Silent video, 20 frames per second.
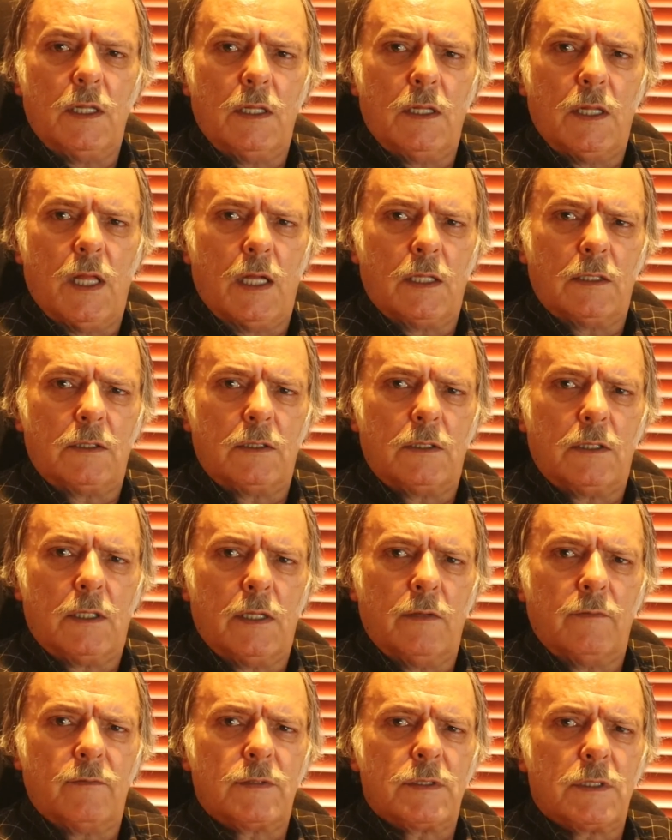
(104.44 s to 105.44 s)
that
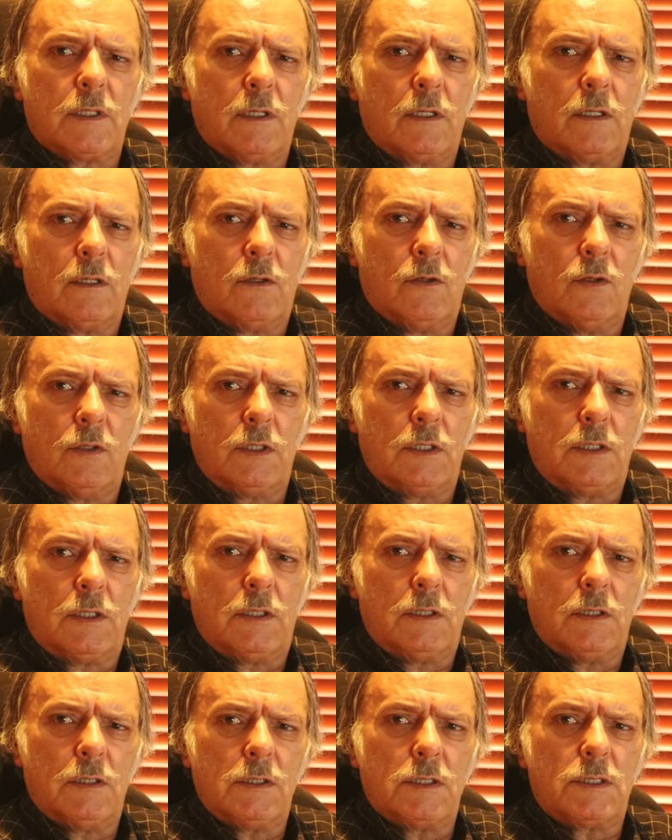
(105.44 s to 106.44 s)
gives a good
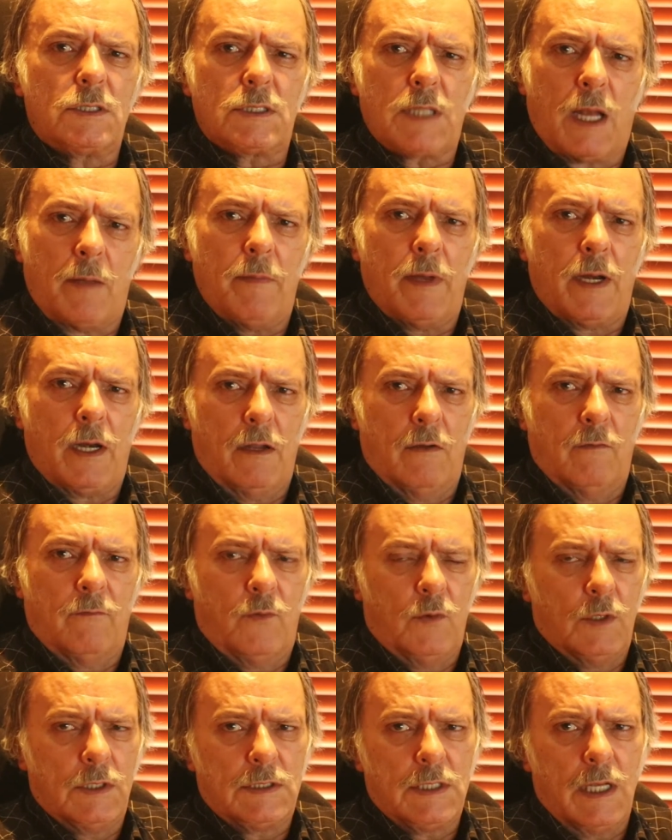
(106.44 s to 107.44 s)
summary of
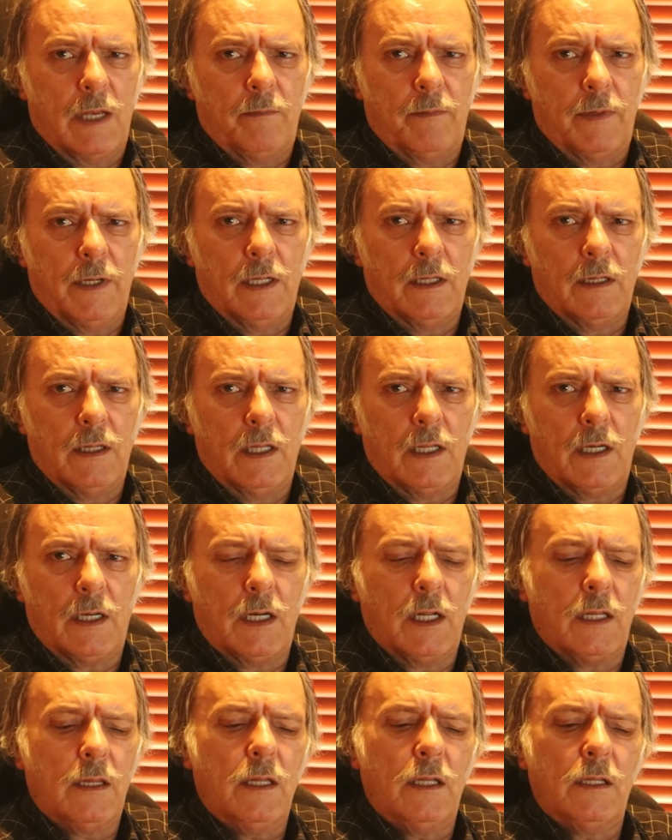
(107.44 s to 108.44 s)
what's happening there. And
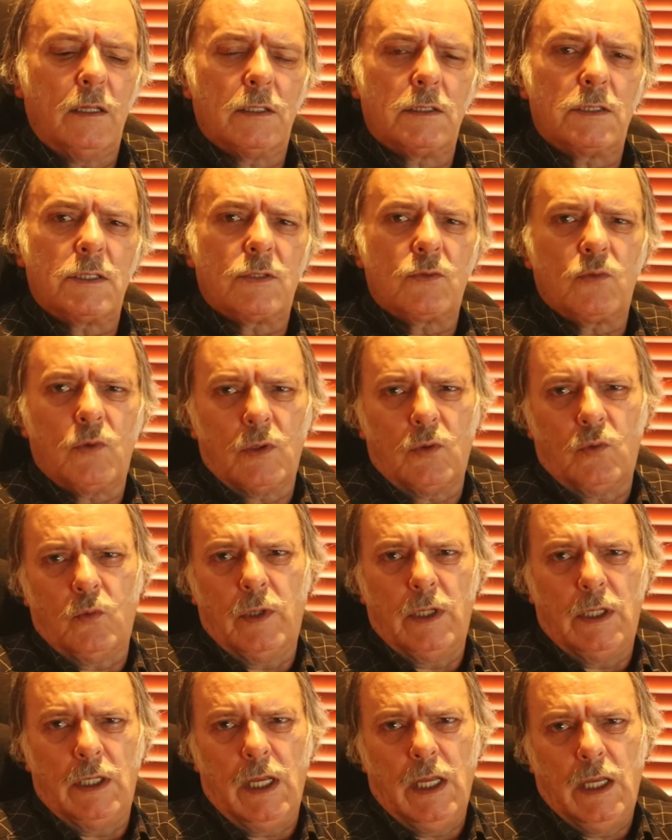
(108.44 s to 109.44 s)
I think this is what
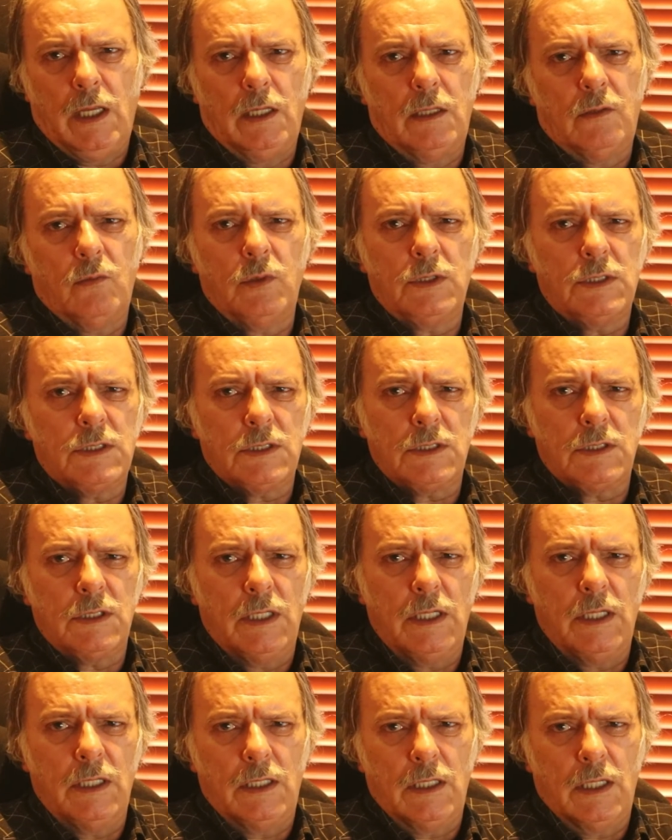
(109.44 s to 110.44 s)
we need. We just
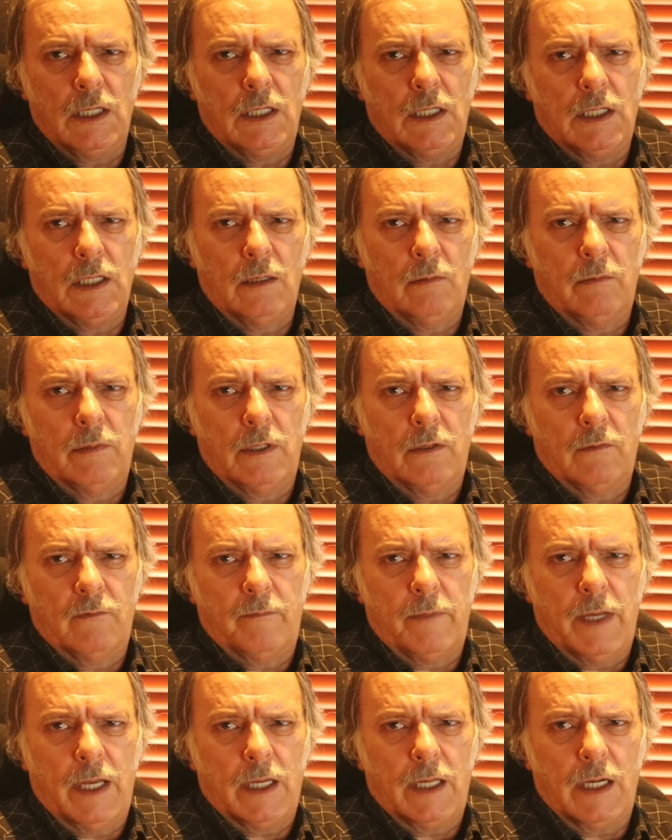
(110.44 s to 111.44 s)
need a little bit of
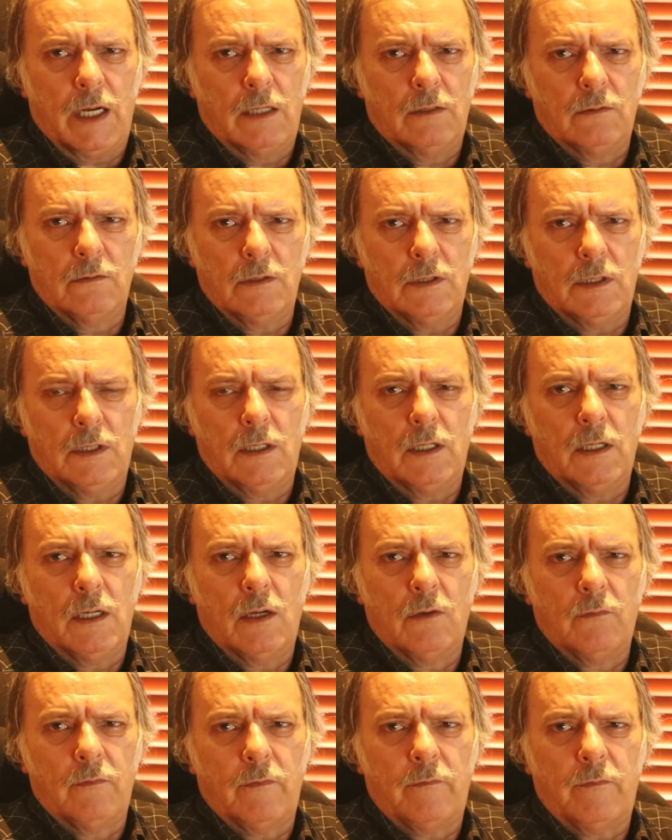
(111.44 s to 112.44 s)
background and an
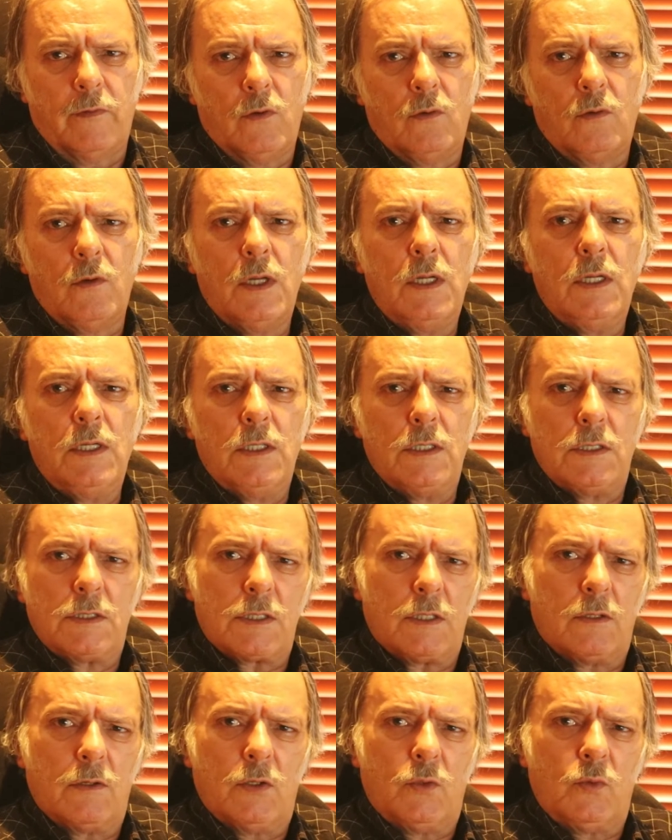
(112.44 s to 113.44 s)
overview
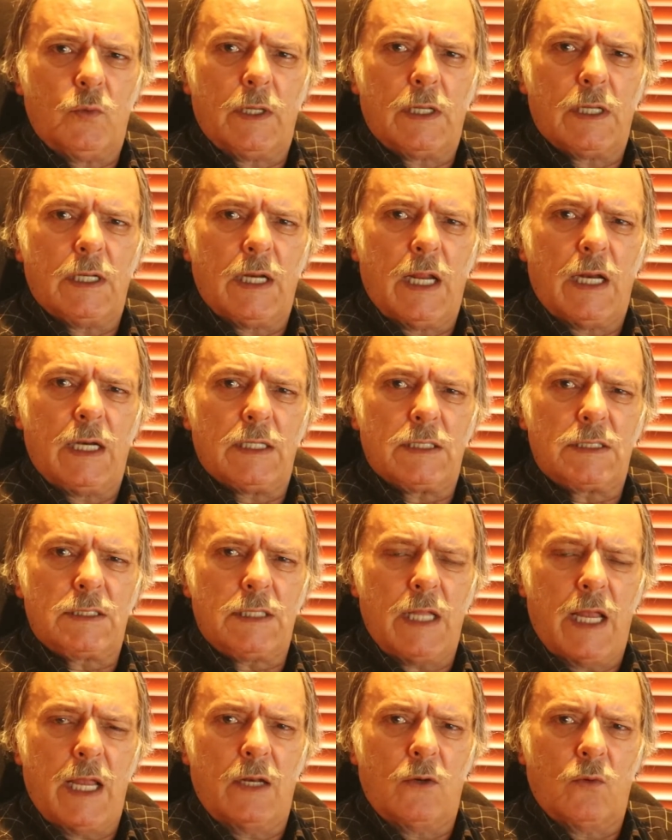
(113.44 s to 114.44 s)
so that we can
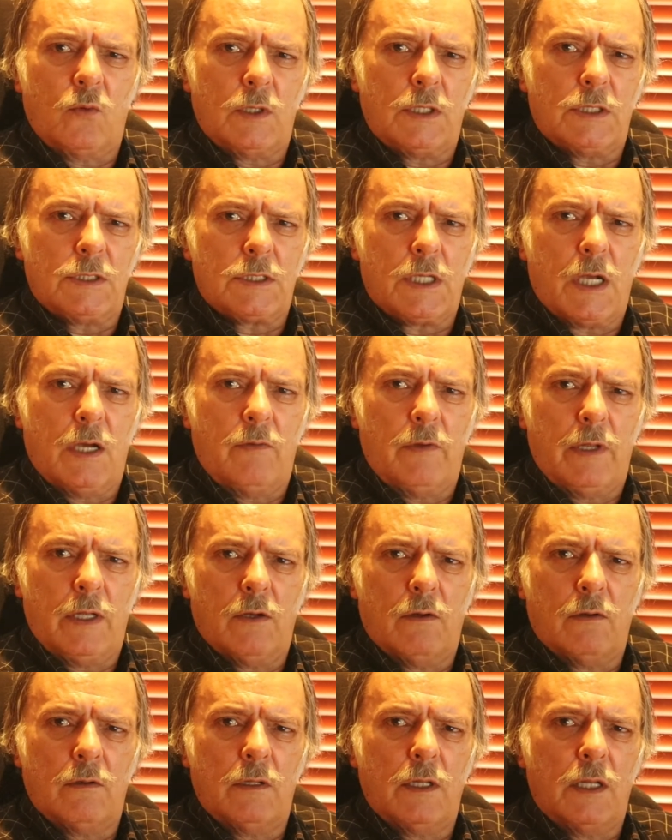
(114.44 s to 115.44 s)
understand what is going
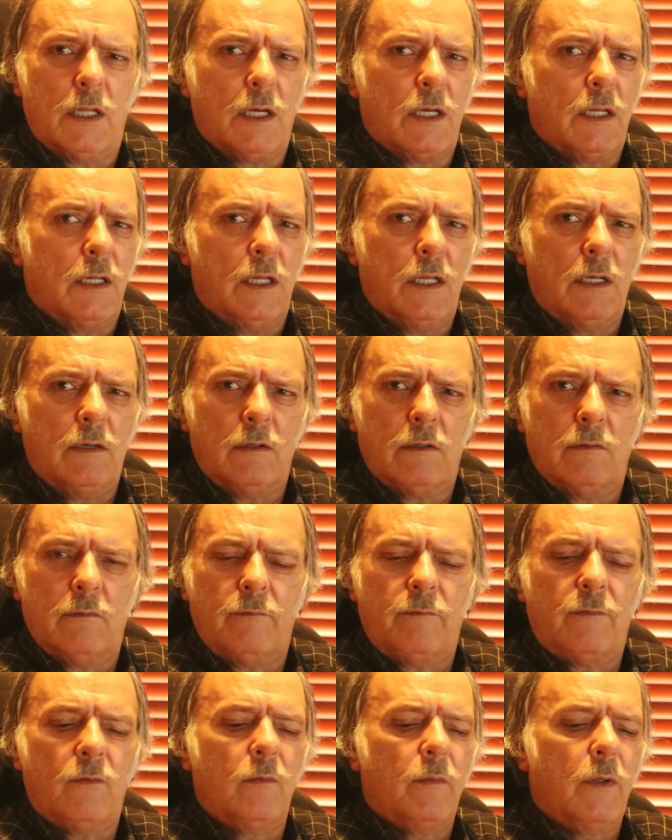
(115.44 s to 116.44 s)
on there and then
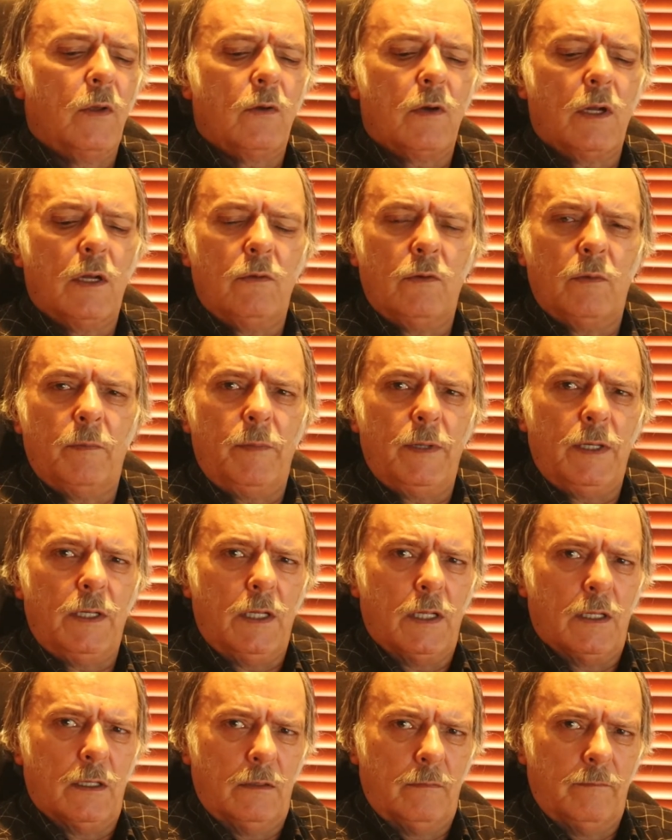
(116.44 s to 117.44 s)
form your own
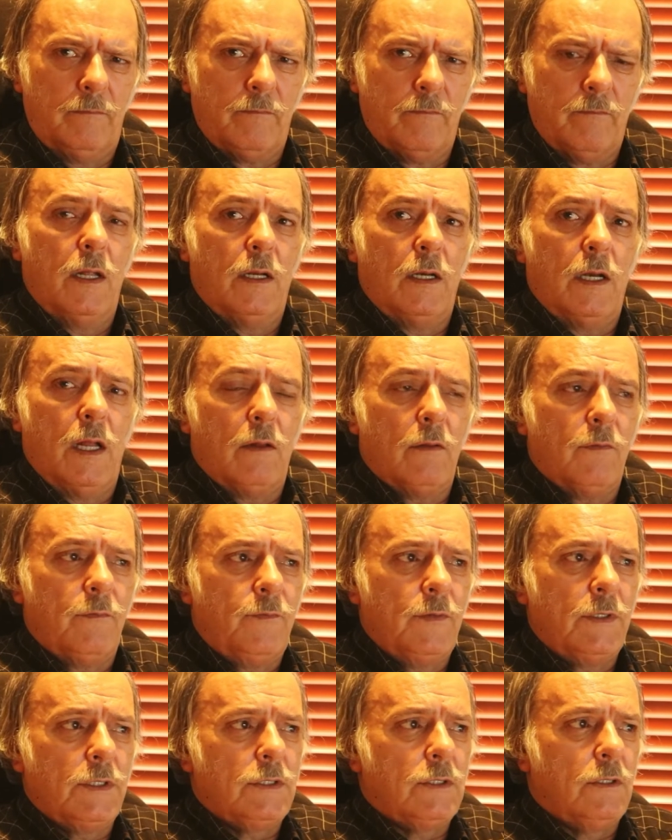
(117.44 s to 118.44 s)
opinion. Now, the
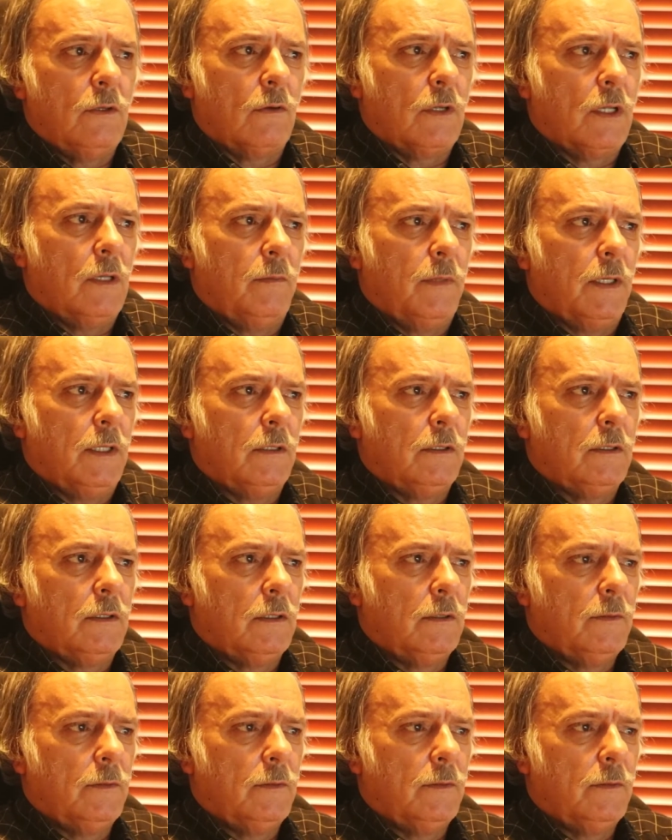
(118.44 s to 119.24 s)
first document